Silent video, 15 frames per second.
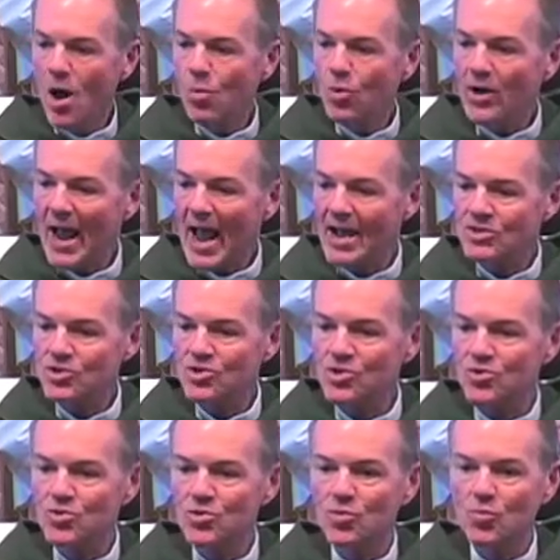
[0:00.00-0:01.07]
We're asked
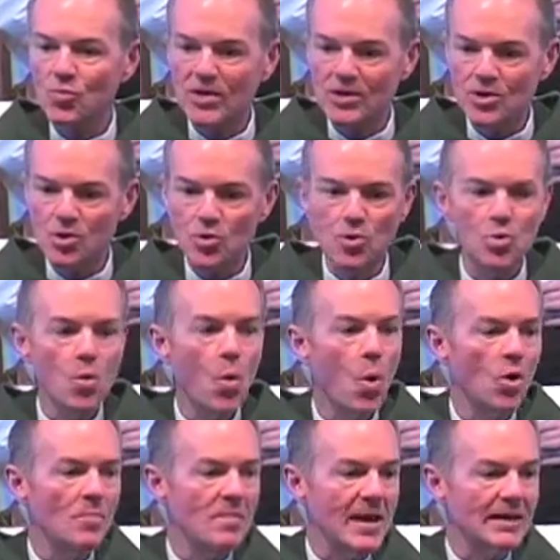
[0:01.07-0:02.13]
to renew
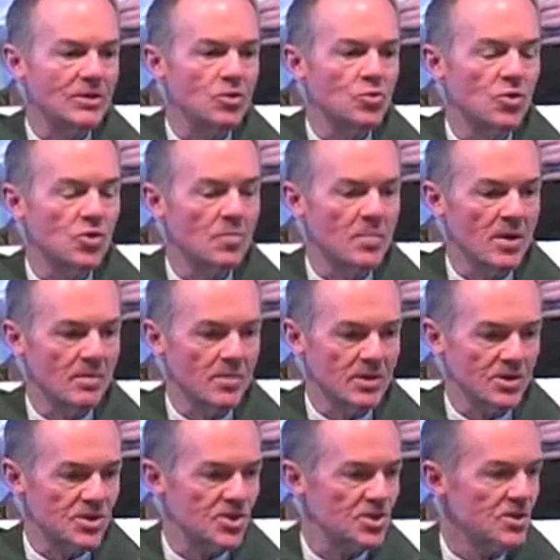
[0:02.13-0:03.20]
or make new
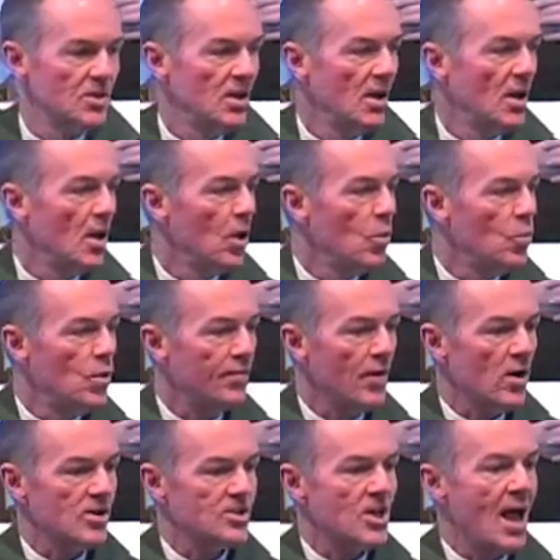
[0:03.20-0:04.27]
commitments with
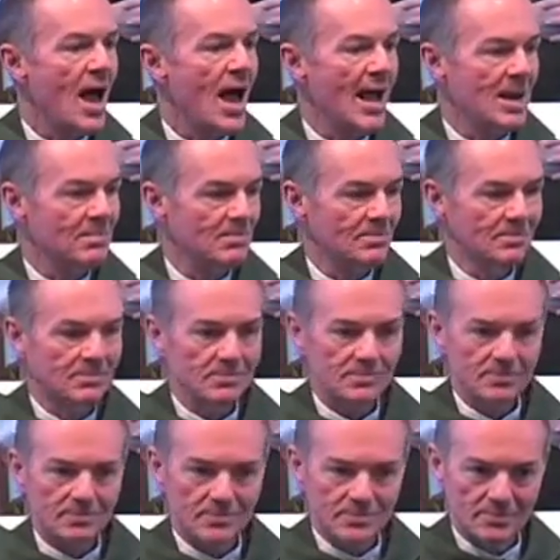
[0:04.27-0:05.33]
our time,
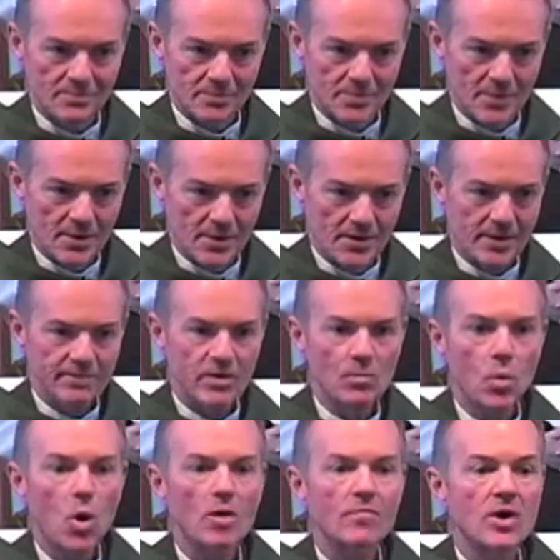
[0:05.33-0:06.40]
giving
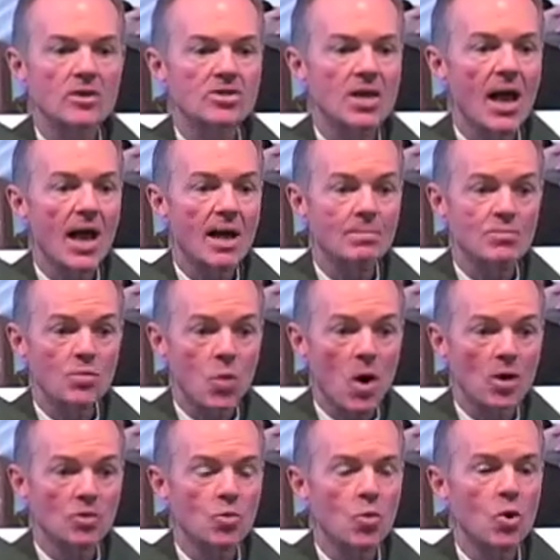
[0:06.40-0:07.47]
more of our time to
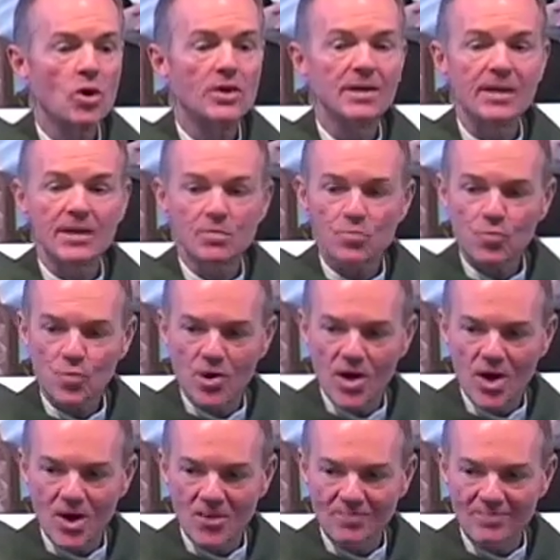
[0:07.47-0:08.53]
our Lord in
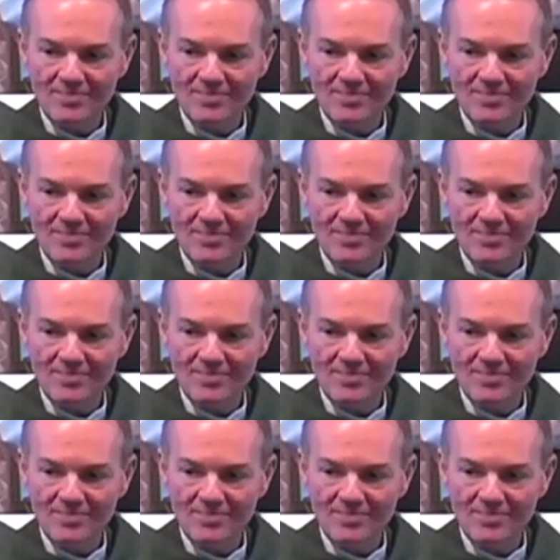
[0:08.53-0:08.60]
prayer,